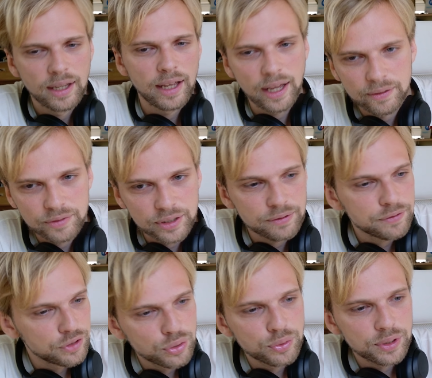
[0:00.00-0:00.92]
every
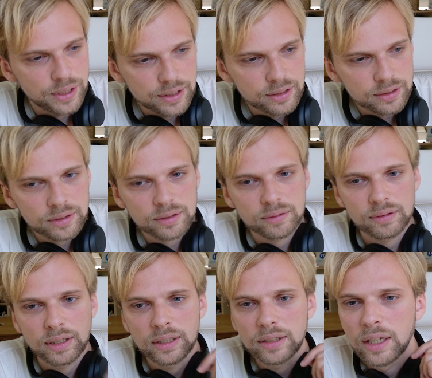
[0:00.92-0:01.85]
few years,
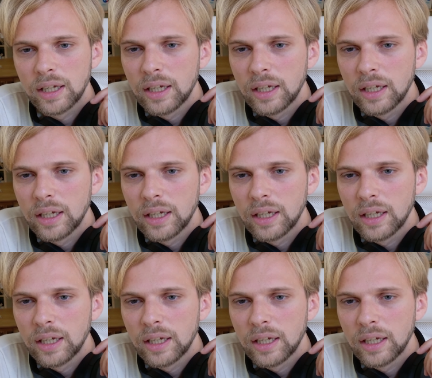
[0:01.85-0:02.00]
right?